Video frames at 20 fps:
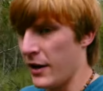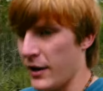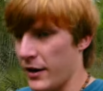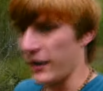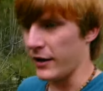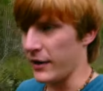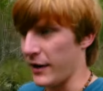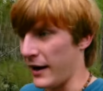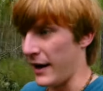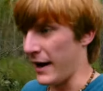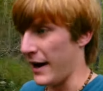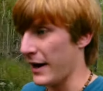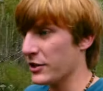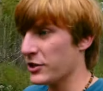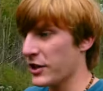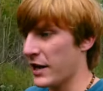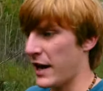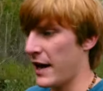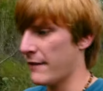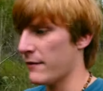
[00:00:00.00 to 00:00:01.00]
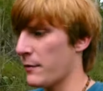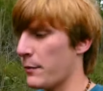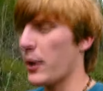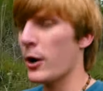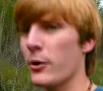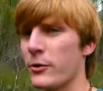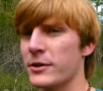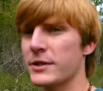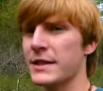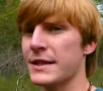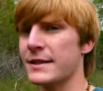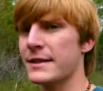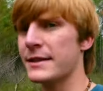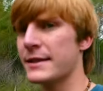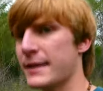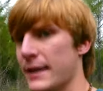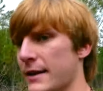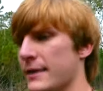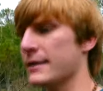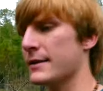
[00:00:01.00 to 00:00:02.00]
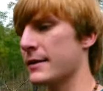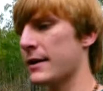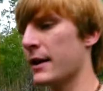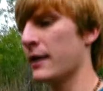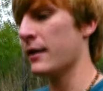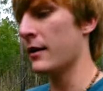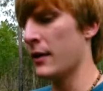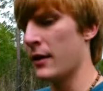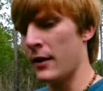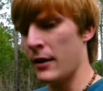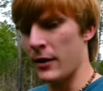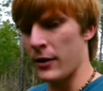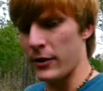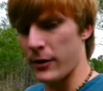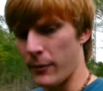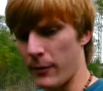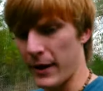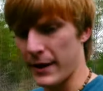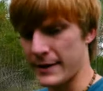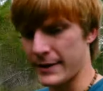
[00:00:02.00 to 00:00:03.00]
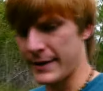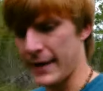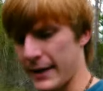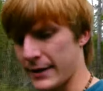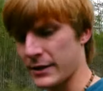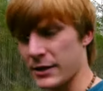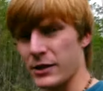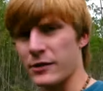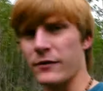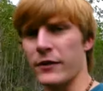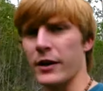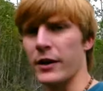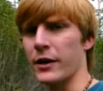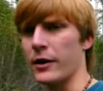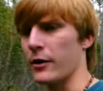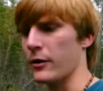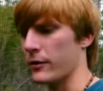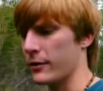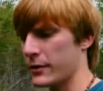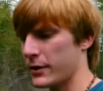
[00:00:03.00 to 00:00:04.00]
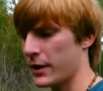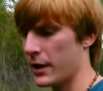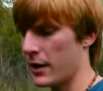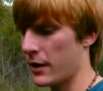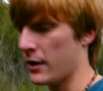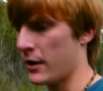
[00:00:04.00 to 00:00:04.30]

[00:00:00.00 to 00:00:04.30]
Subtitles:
And I actually haven't posted since the West Texas videos,